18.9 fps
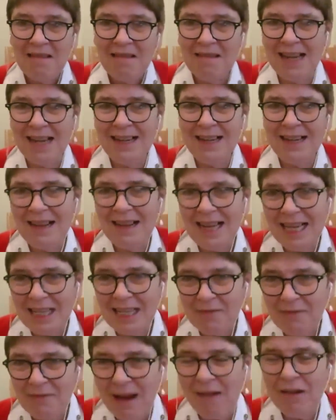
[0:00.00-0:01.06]
then
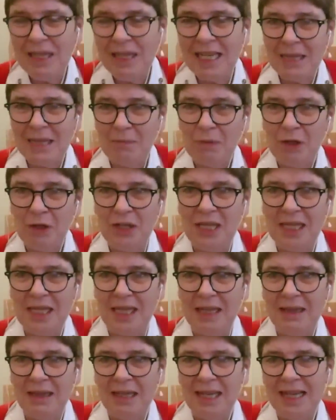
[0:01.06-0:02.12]
it's very
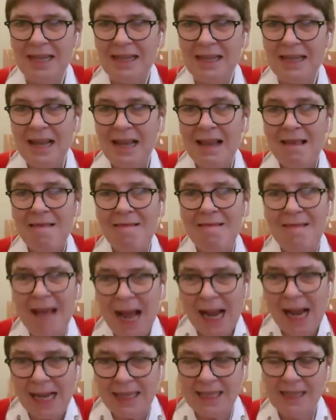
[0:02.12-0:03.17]
disappointing that it's
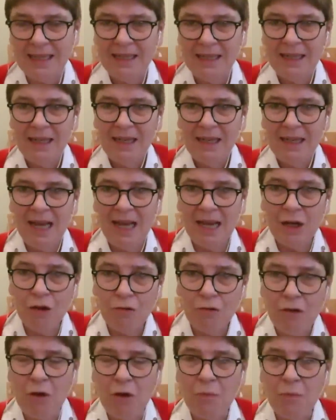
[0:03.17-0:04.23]
that
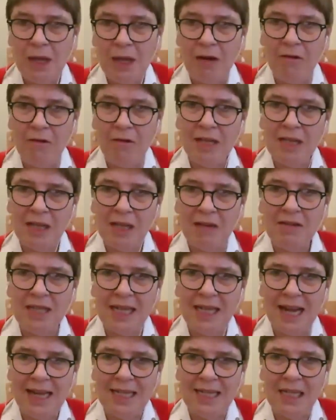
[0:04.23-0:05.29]
group that are
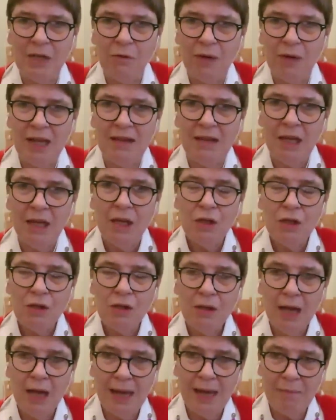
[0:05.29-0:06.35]
associated with
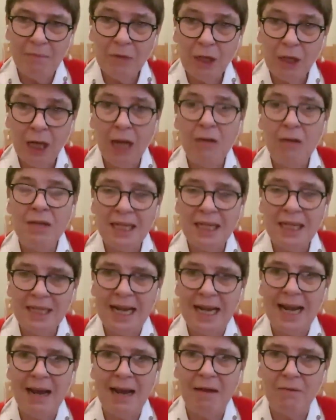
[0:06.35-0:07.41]
closing
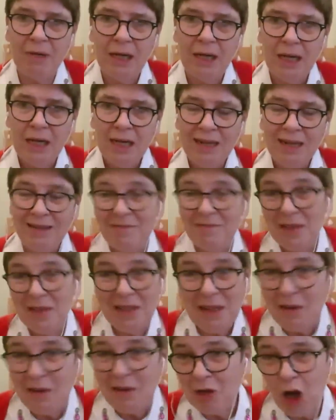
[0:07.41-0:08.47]
down
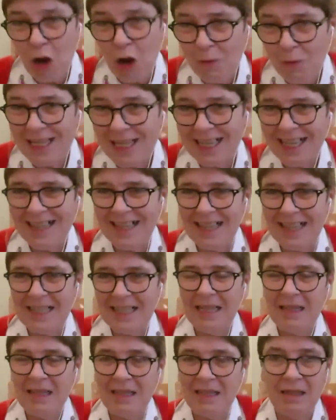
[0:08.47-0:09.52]
comedy in this
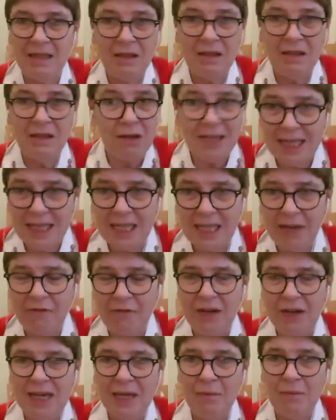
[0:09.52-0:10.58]
instance, artistic
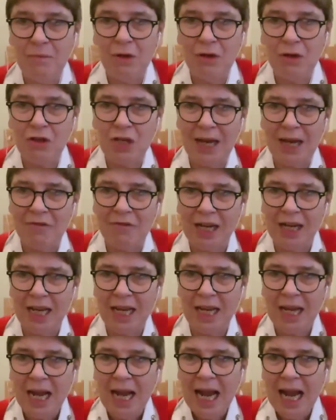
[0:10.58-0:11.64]
freedom more
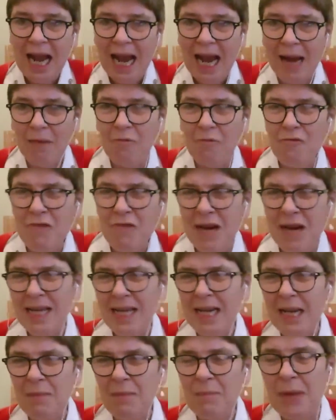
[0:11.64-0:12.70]
generally, and
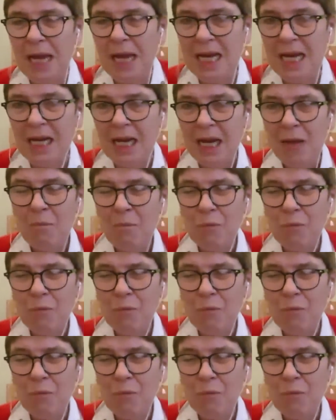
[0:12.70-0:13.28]
really being